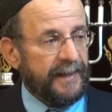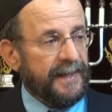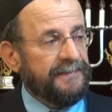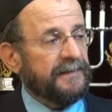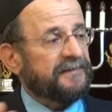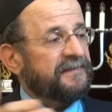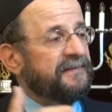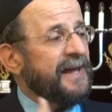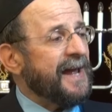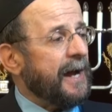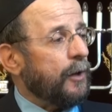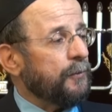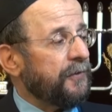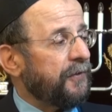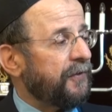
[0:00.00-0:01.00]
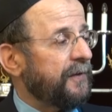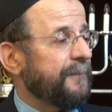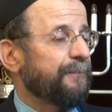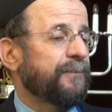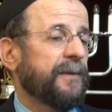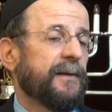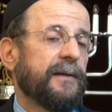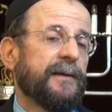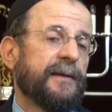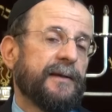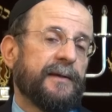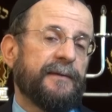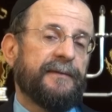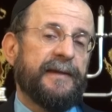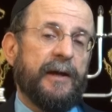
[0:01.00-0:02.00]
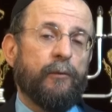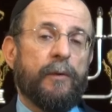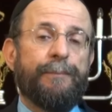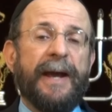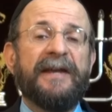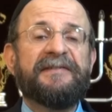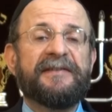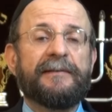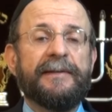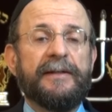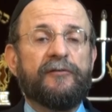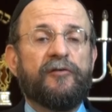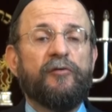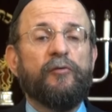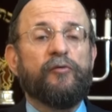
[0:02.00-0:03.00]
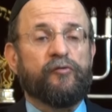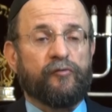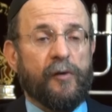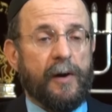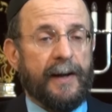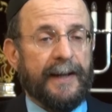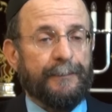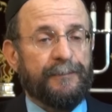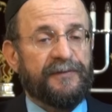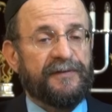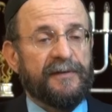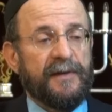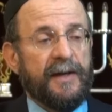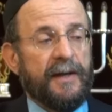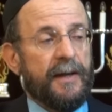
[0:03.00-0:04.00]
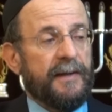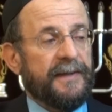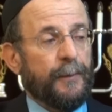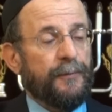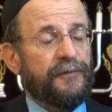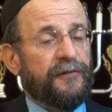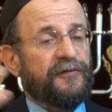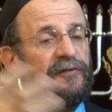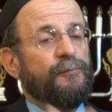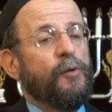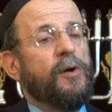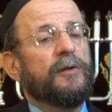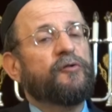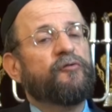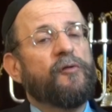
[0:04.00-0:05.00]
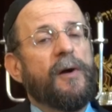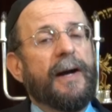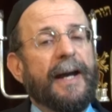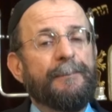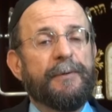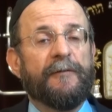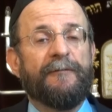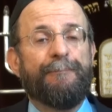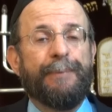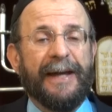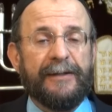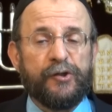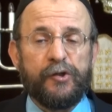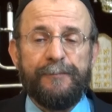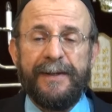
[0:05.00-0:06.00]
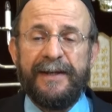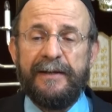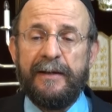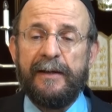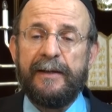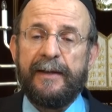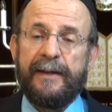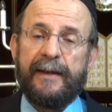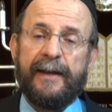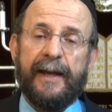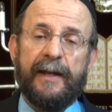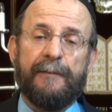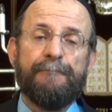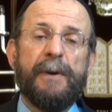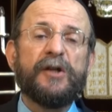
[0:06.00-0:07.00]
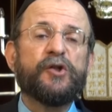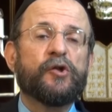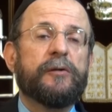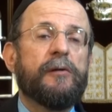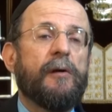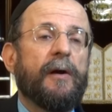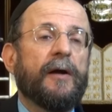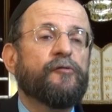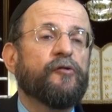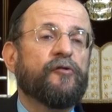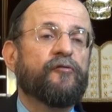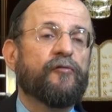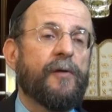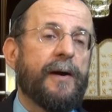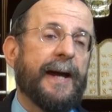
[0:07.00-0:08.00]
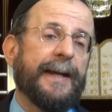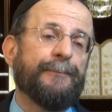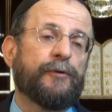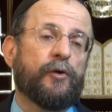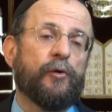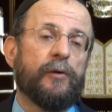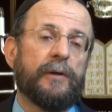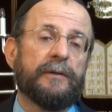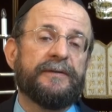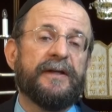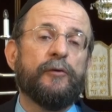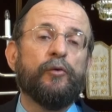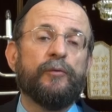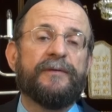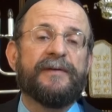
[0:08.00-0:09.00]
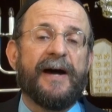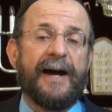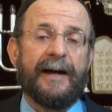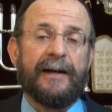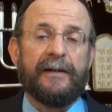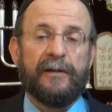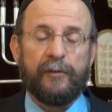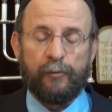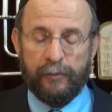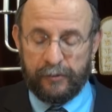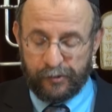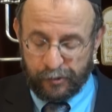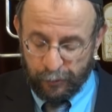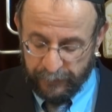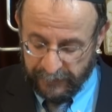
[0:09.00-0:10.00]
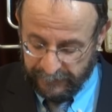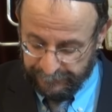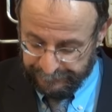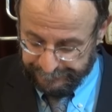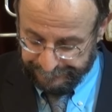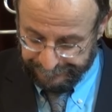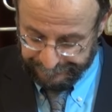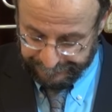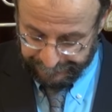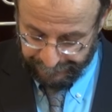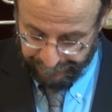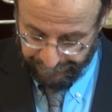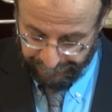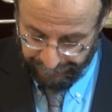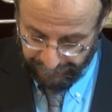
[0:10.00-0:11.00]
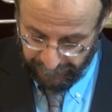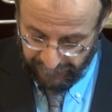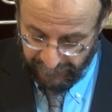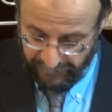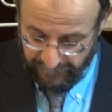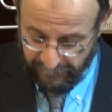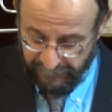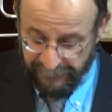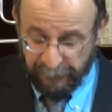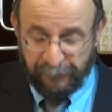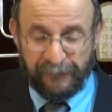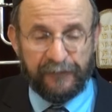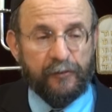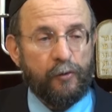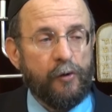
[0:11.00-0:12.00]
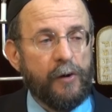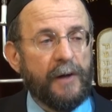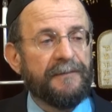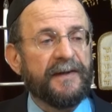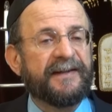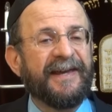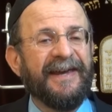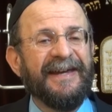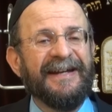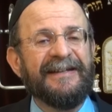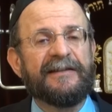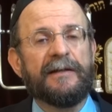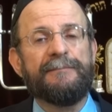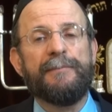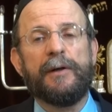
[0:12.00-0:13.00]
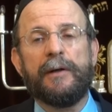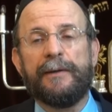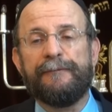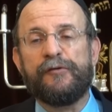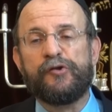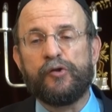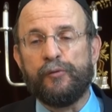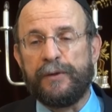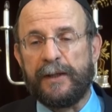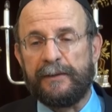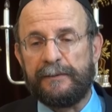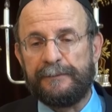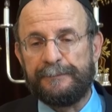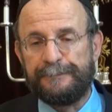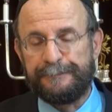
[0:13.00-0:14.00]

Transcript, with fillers: In the south, there were basically two tribes. There was a small tribe of Benjamin and a much larger tribe called Yehudah or Judah. This was called the Kingdom of Judah.